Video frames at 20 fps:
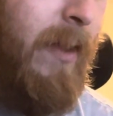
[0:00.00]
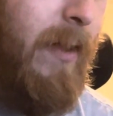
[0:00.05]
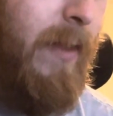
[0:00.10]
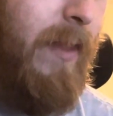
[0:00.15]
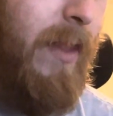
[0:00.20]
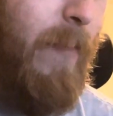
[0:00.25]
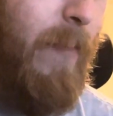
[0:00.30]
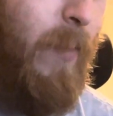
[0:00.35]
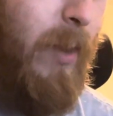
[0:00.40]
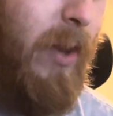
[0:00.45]

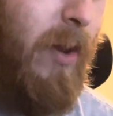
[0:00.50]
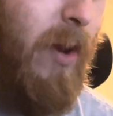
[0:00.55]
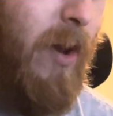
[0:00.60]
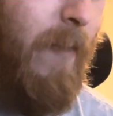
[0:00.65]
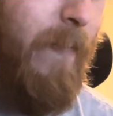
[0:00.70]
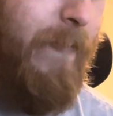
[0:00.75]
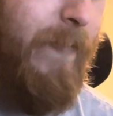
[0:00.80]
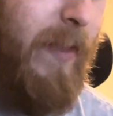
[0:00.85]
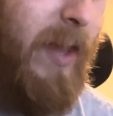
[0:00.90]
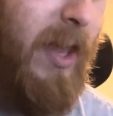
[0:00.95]
Then we got
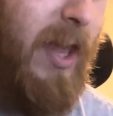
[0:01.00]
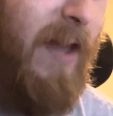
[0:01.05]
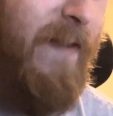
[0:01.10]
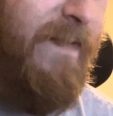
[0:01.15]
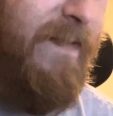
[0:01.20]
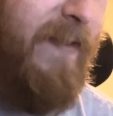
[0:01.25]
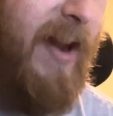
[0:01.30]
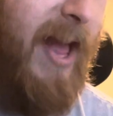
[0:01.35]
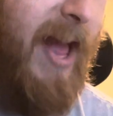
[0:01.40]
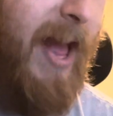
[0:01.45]
E
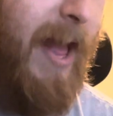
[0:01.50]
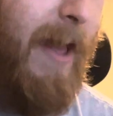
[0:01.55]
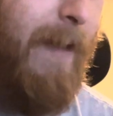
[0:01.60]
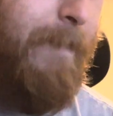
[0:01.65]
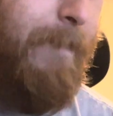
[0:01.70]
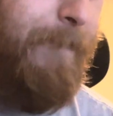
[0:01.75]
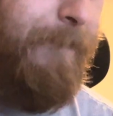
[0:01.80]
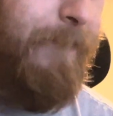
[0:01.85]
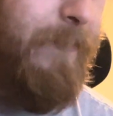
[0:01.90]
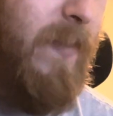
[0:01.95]
flat,
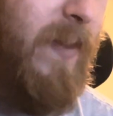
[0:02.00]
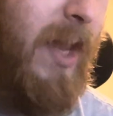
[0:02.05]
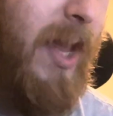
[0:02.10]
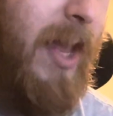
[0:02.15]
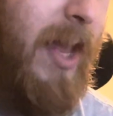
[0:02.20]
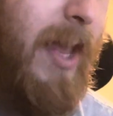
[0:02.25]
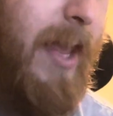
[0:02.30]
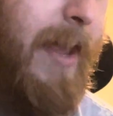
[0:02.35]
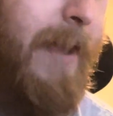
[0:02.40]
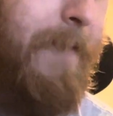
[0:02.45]

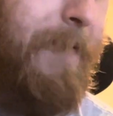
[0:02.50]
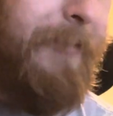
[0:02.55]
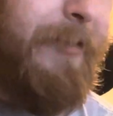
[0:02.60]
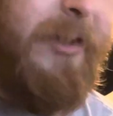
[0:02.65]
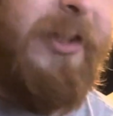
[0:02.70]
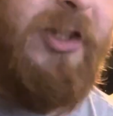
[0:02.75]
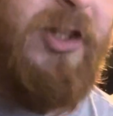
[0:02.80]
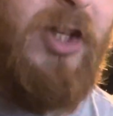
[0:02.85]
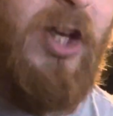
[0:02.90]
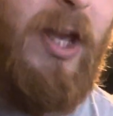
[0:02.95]
D,
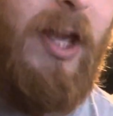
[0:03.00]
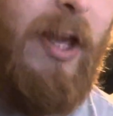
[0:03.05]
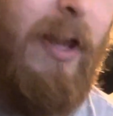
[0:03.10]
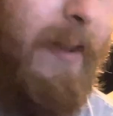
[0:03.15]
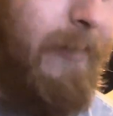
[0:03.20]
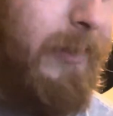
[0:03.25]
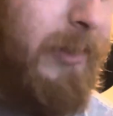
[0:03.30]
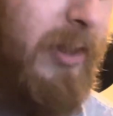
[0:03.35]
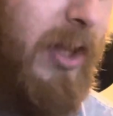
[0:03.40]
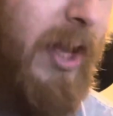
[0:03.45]
C
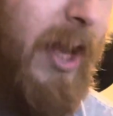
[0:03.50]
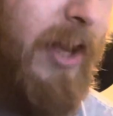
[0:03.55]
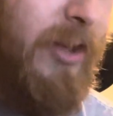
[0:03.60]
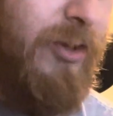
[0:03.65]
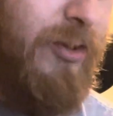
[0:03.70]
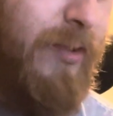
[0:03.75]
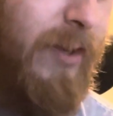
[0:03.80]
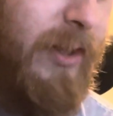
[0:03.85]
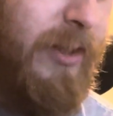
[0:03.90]
on the A string.